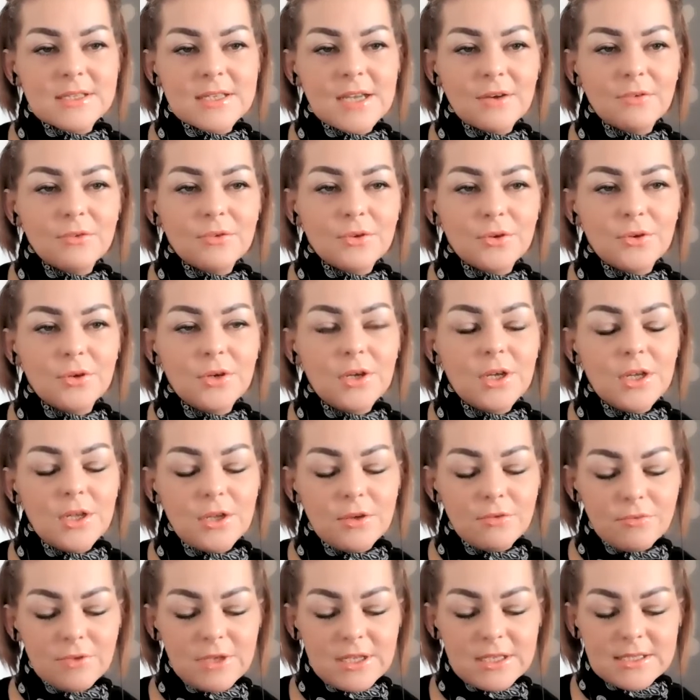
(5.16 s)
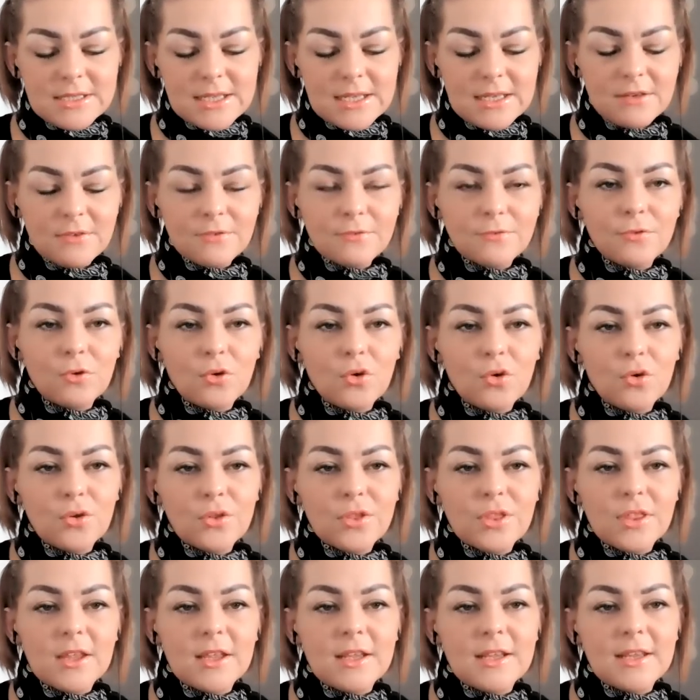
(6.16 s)
Tarot reading for
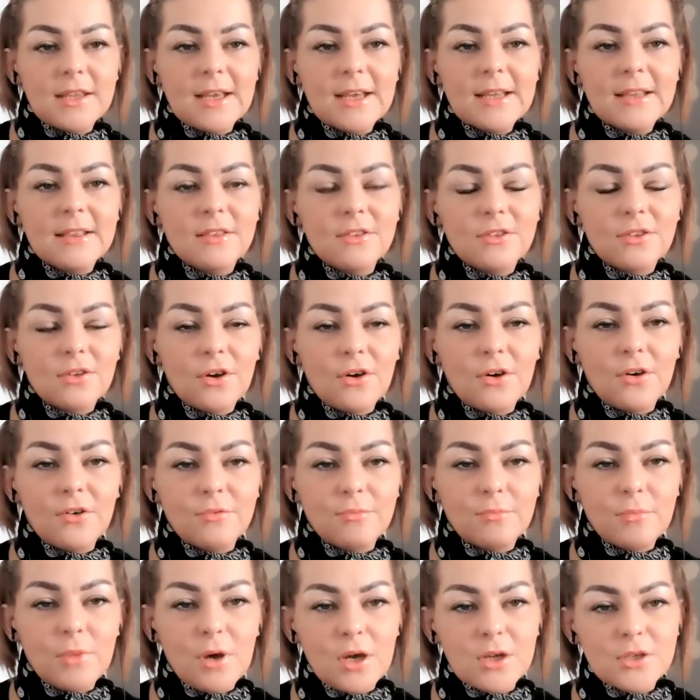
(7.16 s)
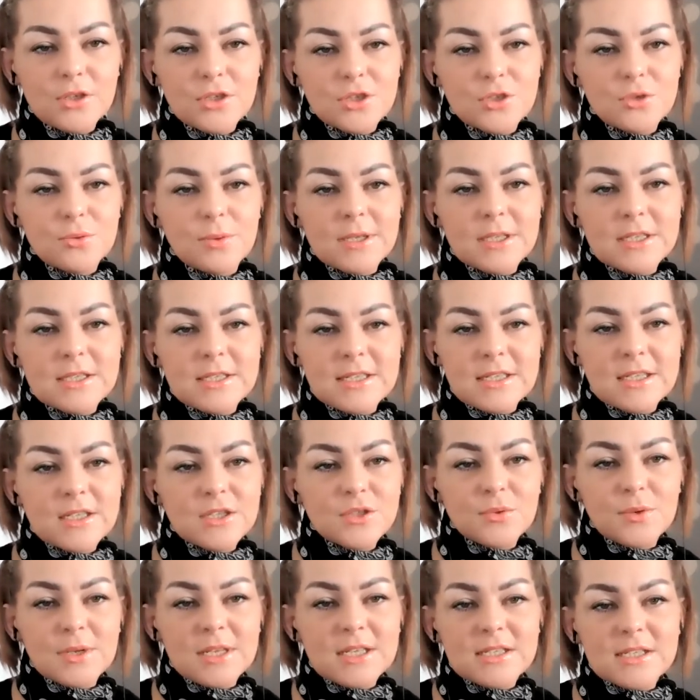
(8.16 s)
the 9th of March
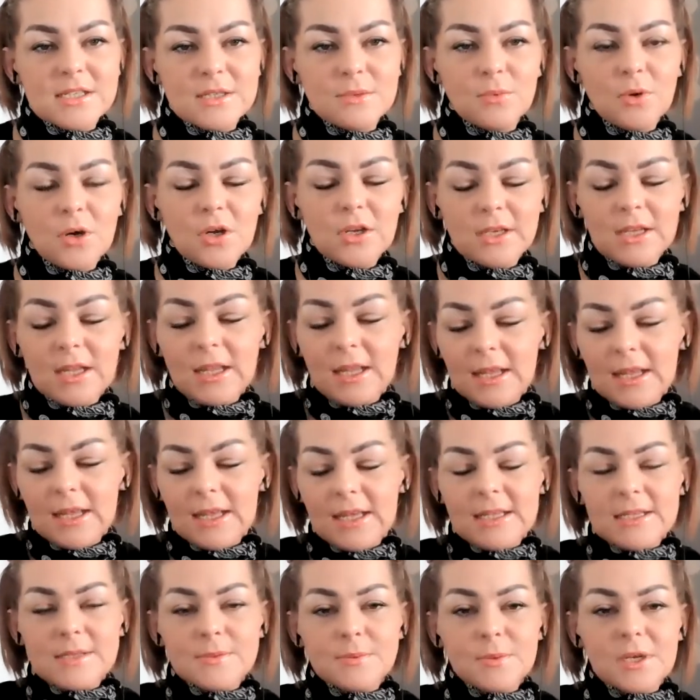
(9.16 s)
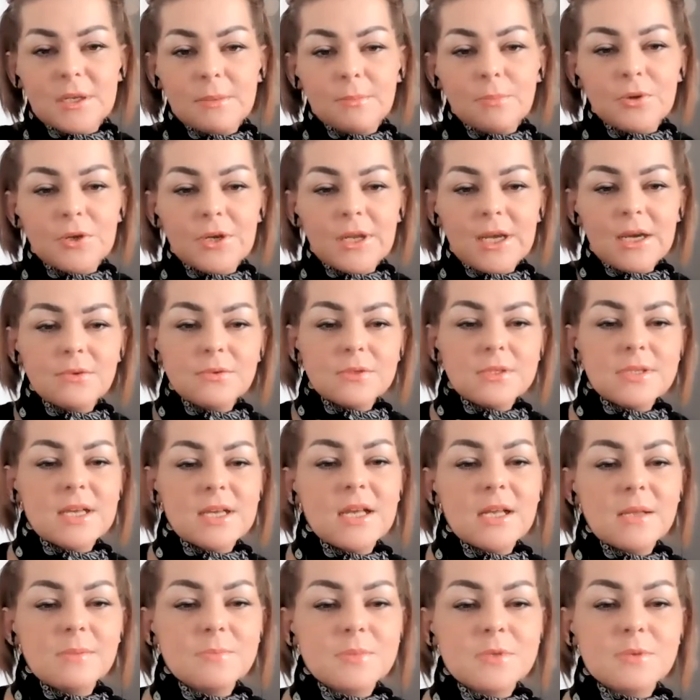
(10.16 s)
2021. It's what I put out to
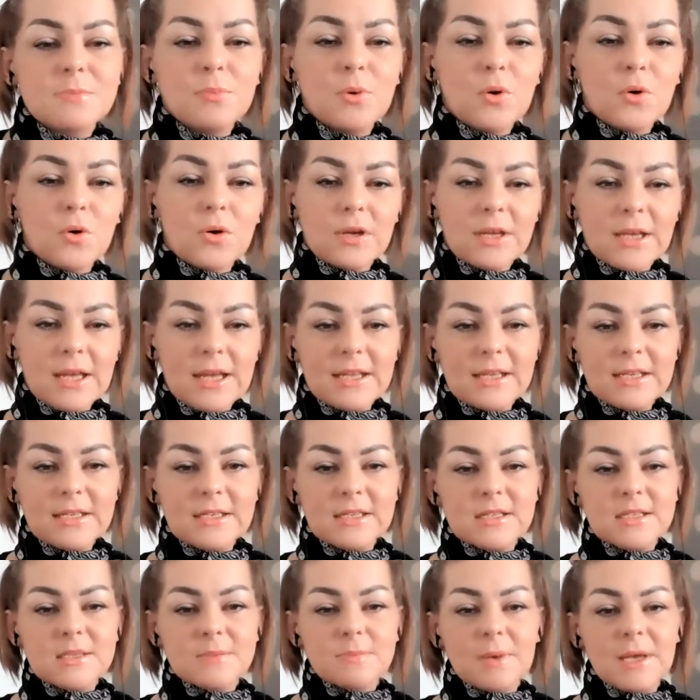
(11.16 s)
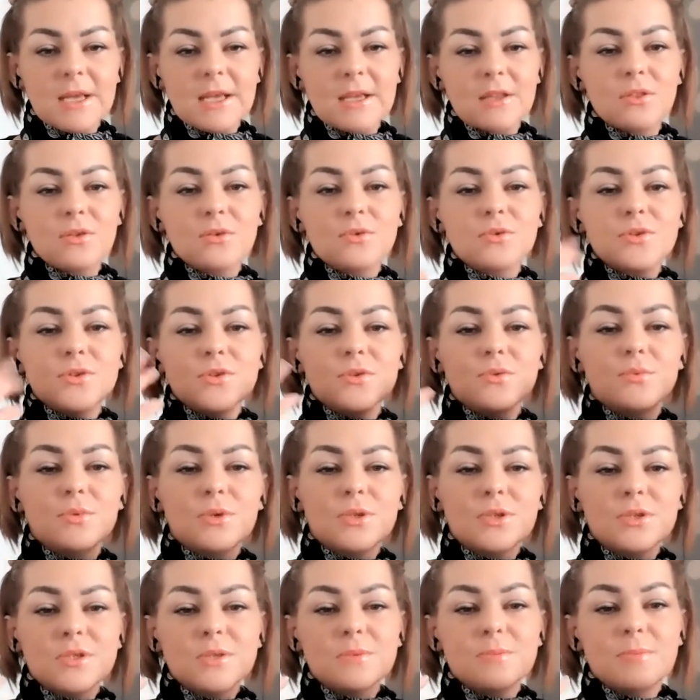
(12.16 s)
help support, guide, and inspire those who
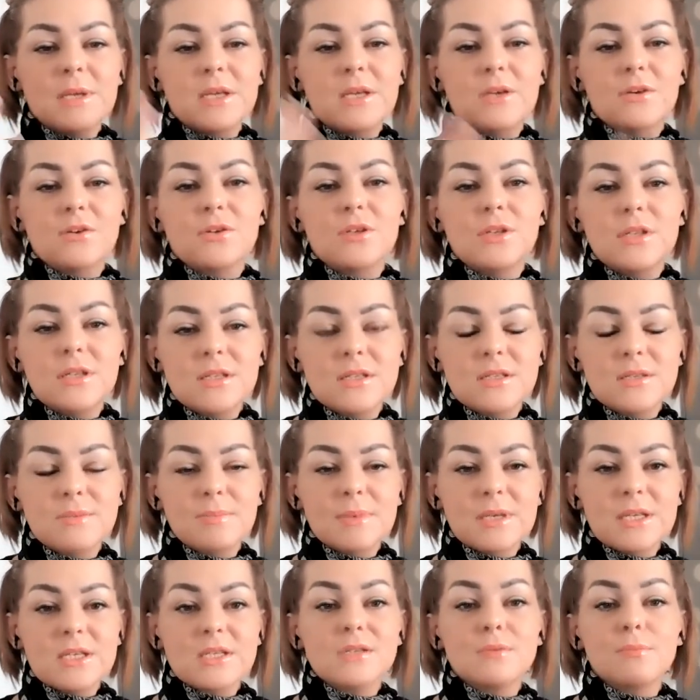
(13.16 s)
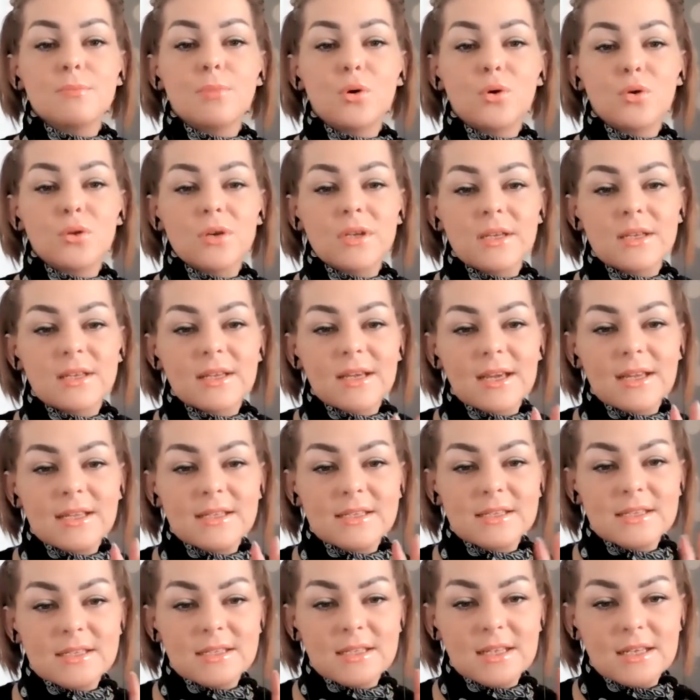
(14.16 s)
want to be or need to be supported,
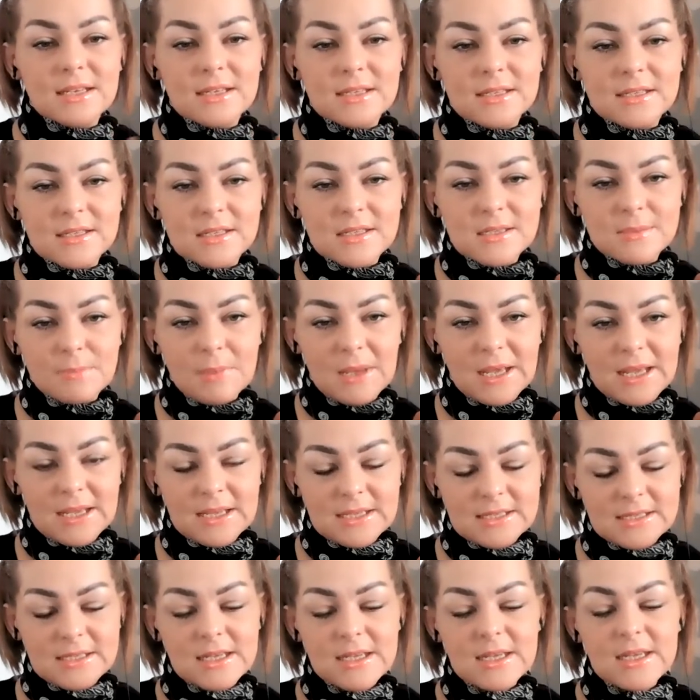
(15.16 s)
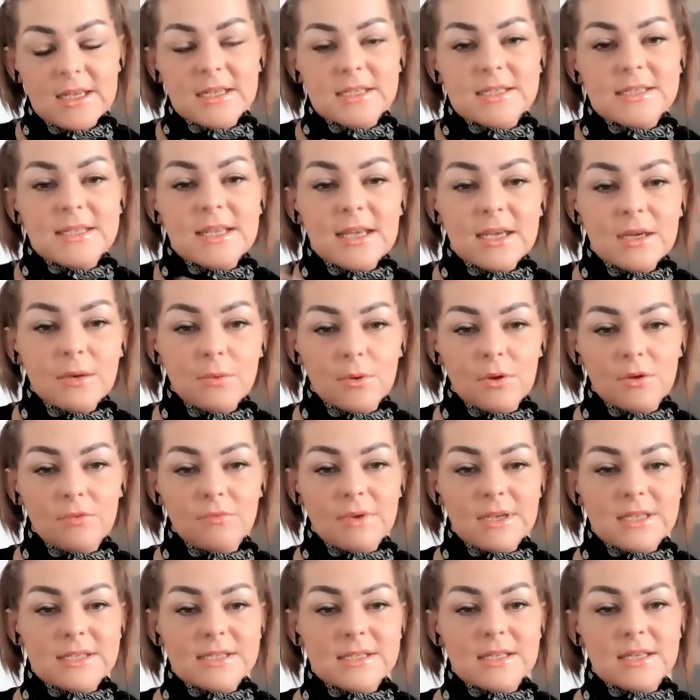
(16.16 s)
guided, and inspired. Take what
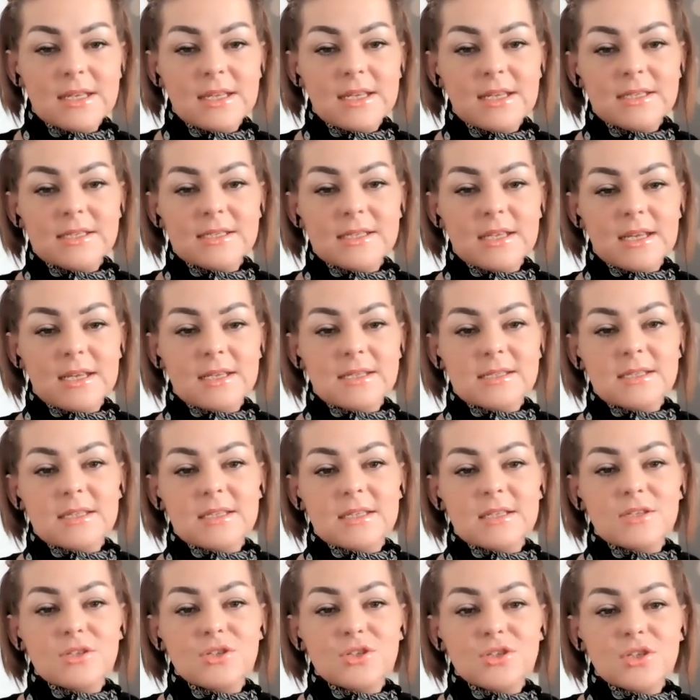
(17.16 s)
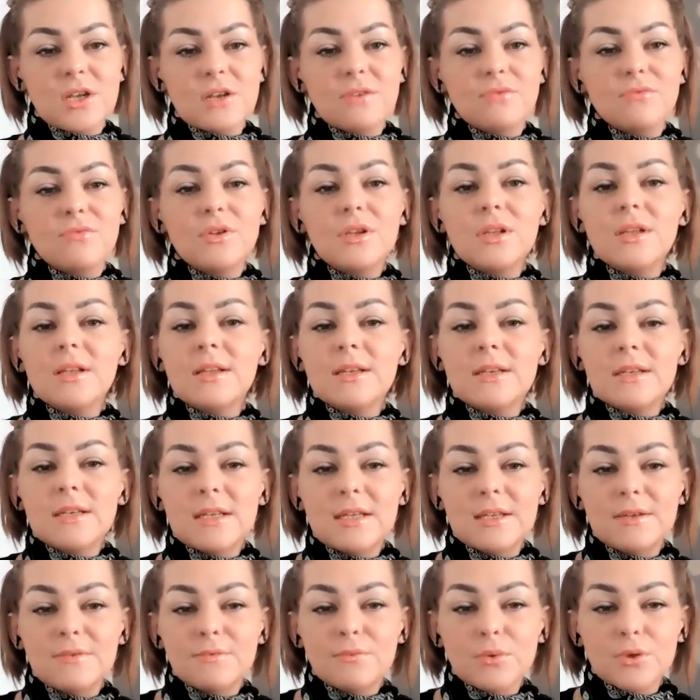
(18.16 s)
resonates as it is general and
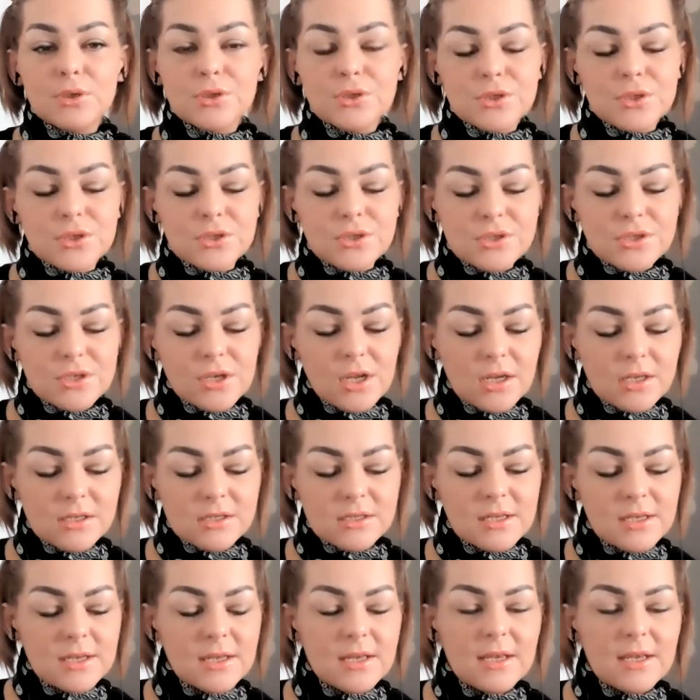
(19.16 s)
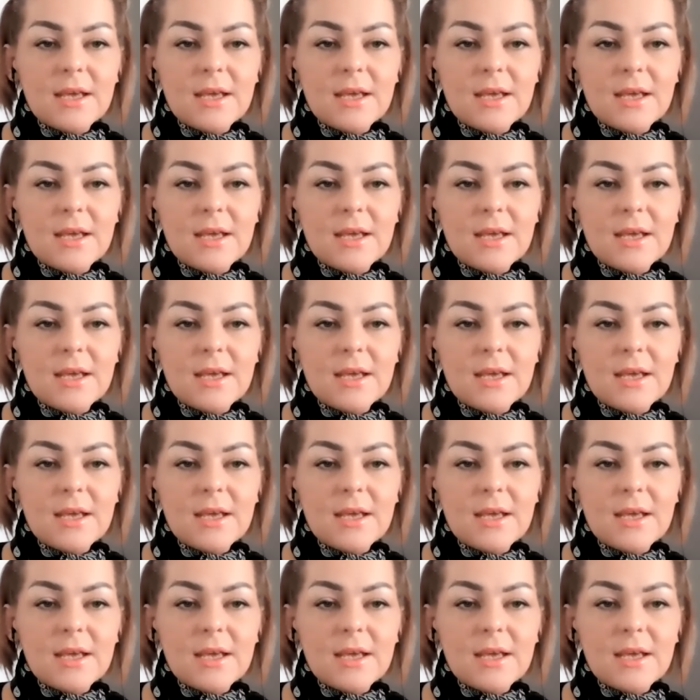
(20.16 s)
leave what does not.